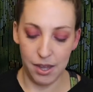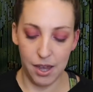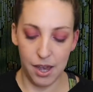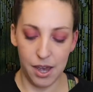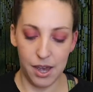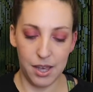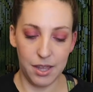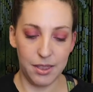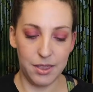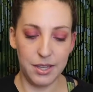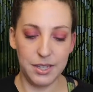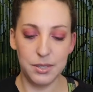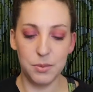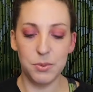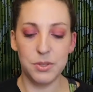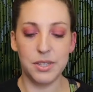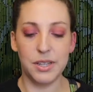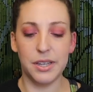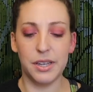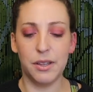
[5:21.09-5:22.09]

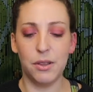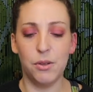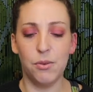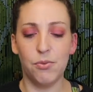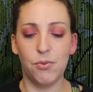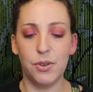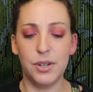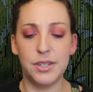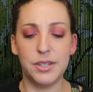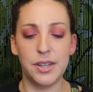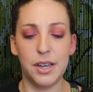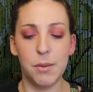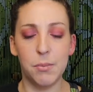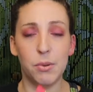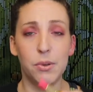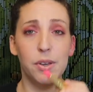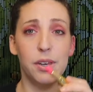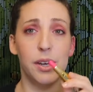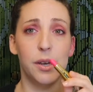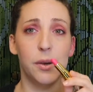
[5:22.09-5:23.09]
This was like a little free
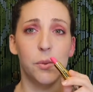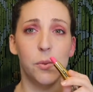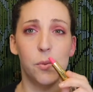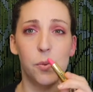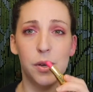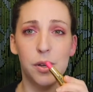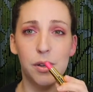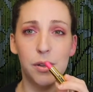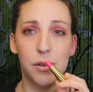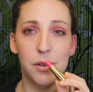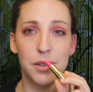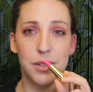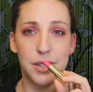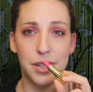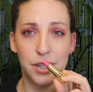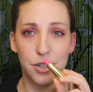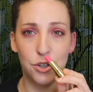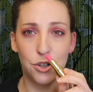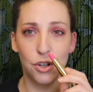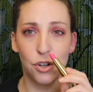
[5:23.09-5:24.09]
sample. It will
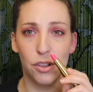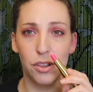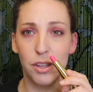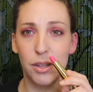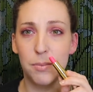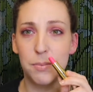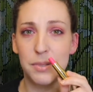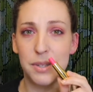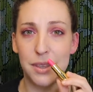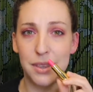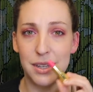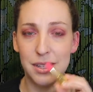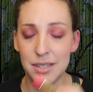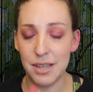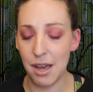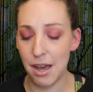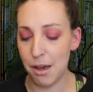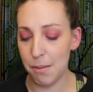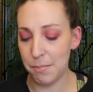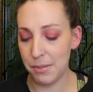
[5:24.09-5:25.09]
tint your lips
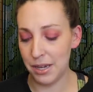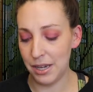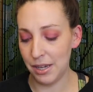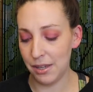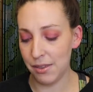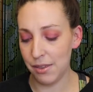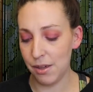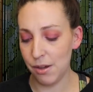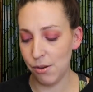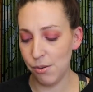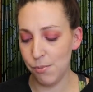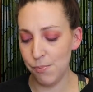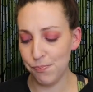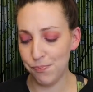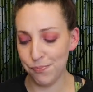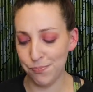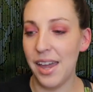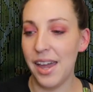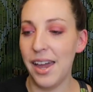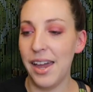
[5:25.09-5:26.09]
this hot pink though.
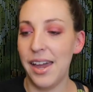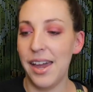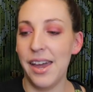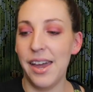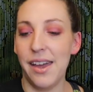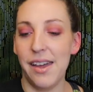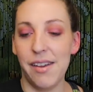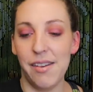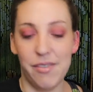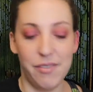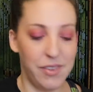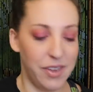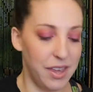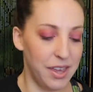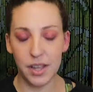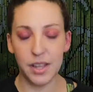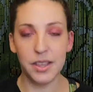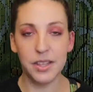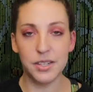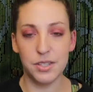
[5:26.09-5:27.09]
I have
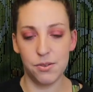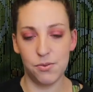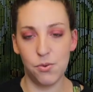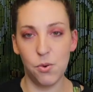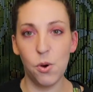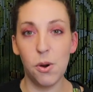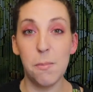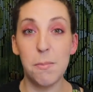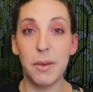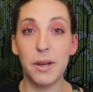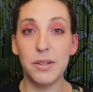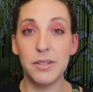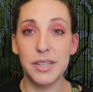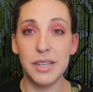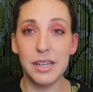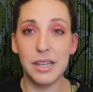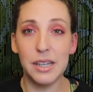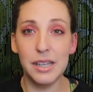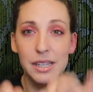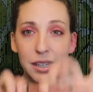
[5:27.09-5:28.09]
the Sephora
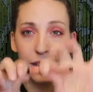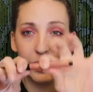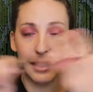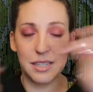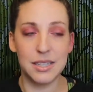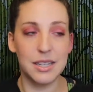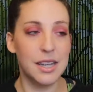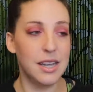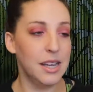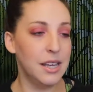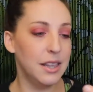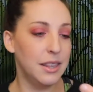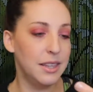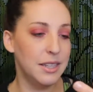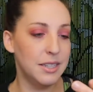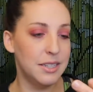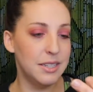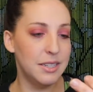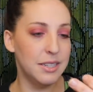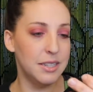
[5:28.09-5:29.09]
Melting Clicks.
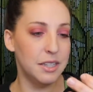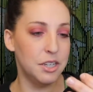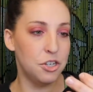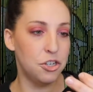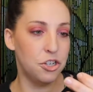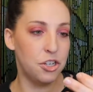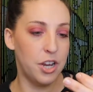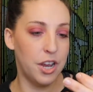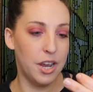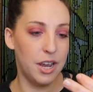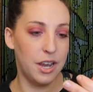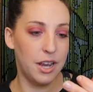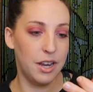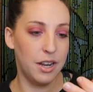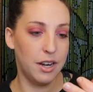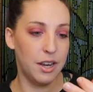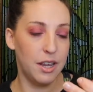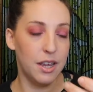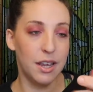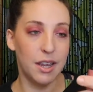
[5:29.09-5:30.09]
This is in the
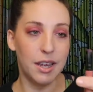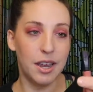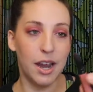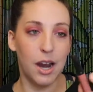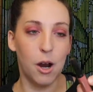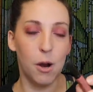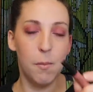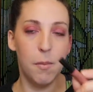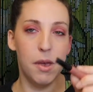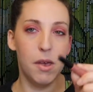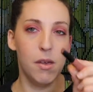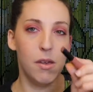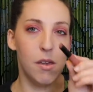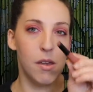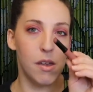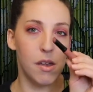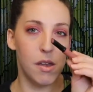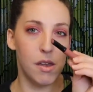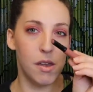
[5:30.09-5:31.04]
shade Caramel.